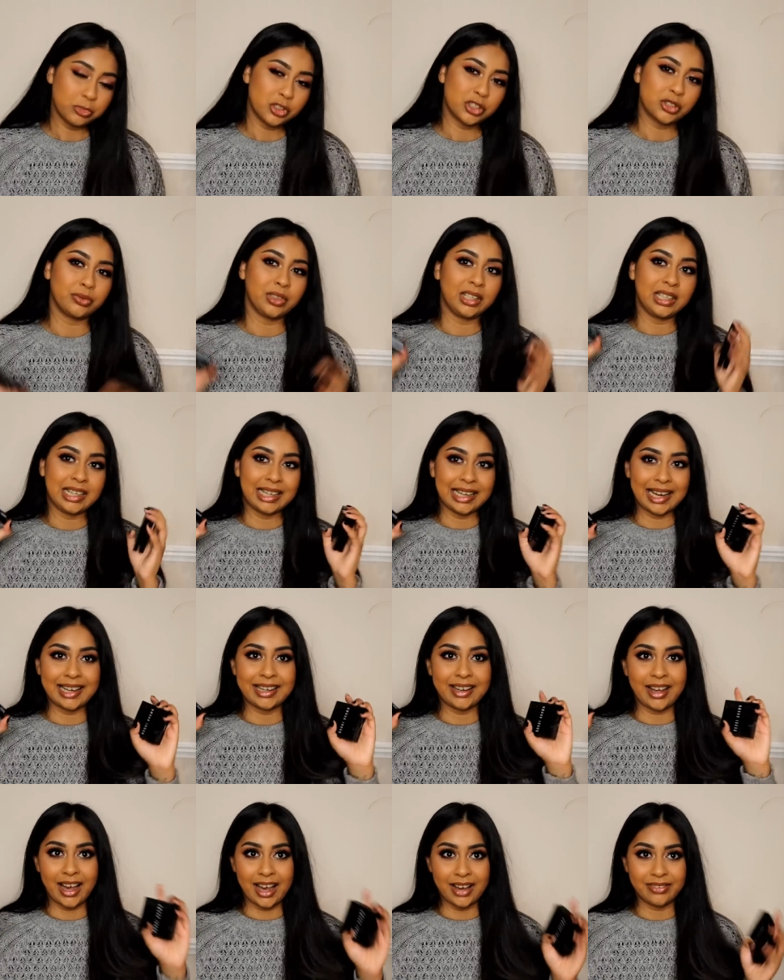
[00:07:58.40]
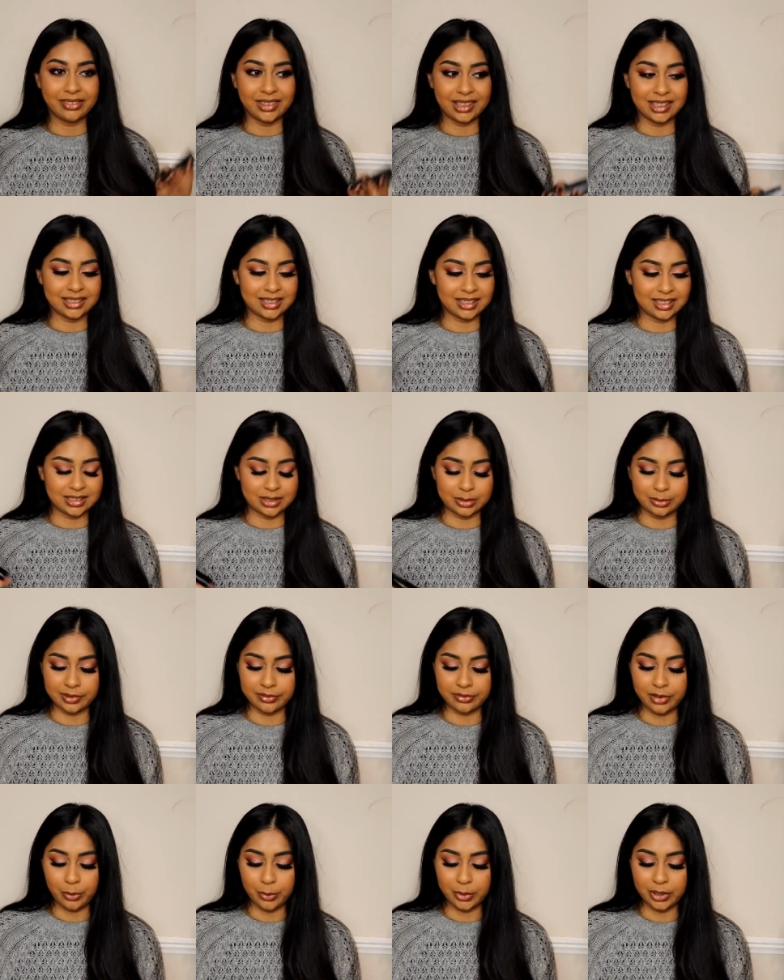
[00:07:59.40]
I'm just really glad I have these because
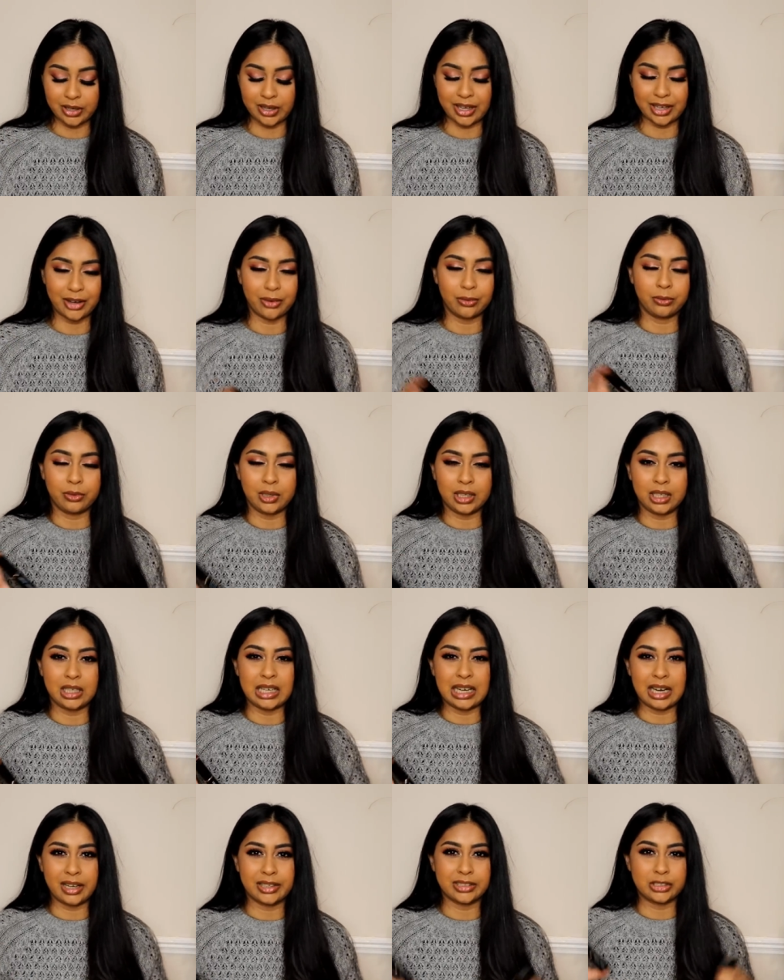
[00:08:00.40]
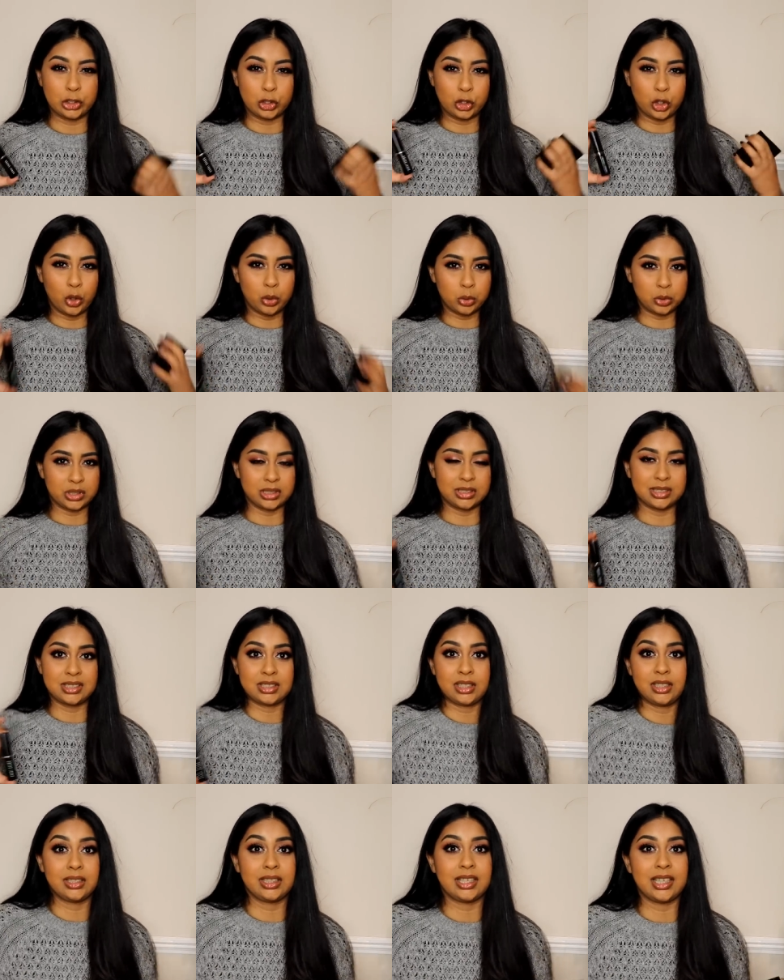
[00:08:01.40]
if I wanted like a really nice golden
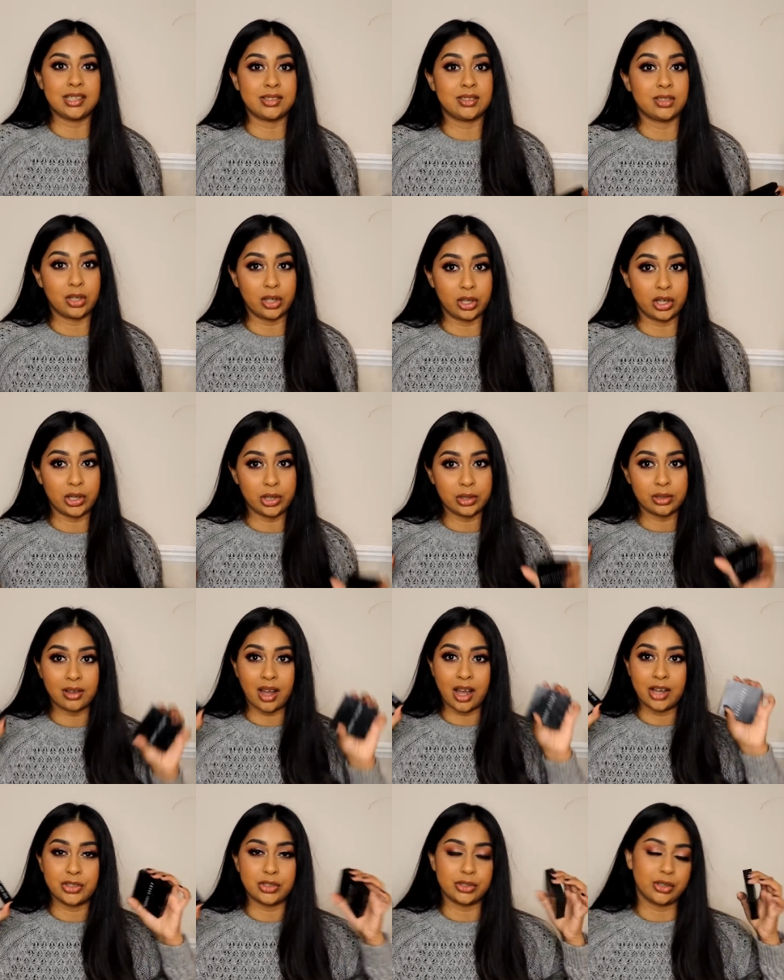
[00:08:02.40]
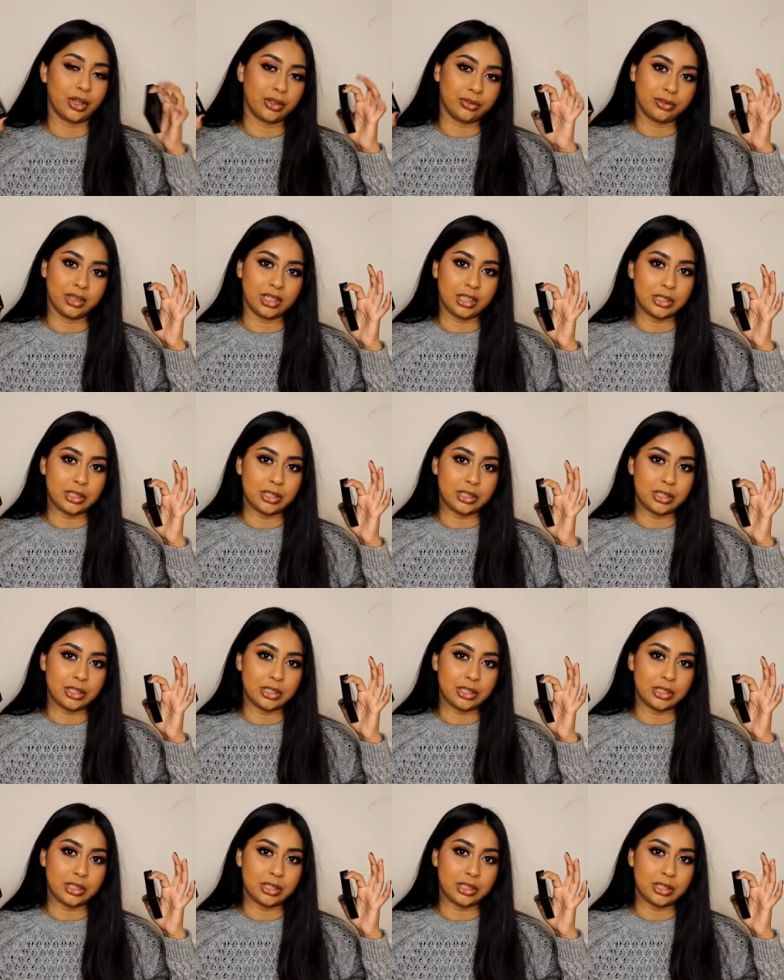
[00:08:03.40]
sun-kissed glow, I just go for